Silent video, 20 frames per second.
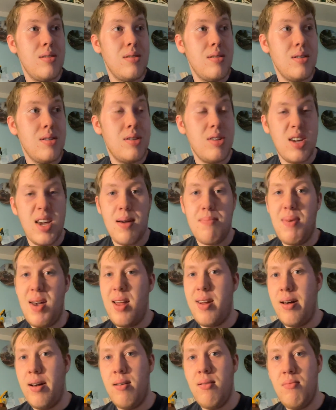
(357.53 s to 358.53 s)
get
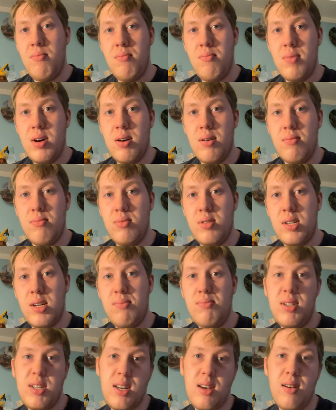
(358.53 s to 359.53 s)
better. Well,
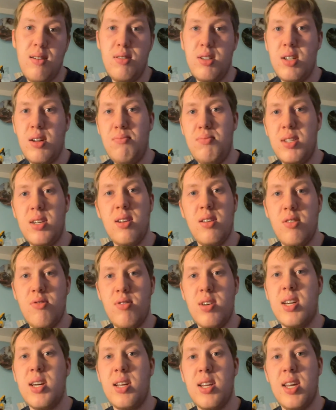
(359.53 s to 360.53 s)
some said you
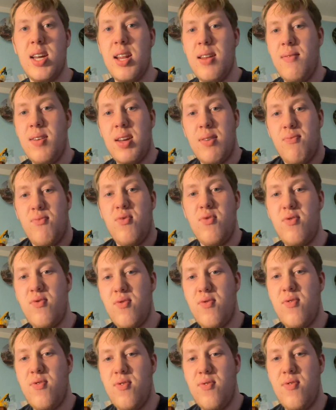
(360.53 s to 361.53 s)
can get like,
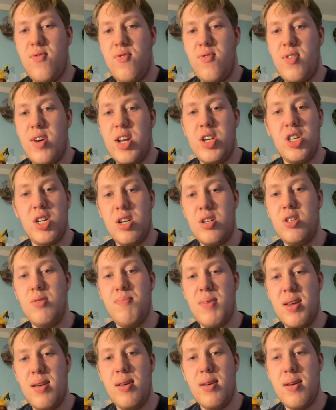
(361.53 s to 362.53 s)
fresh air to
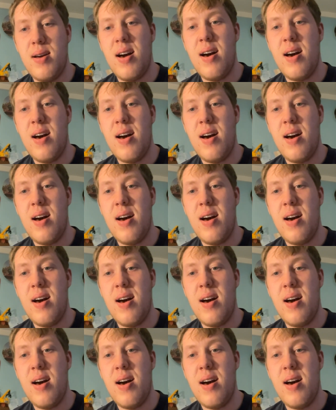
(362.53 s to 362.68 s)
be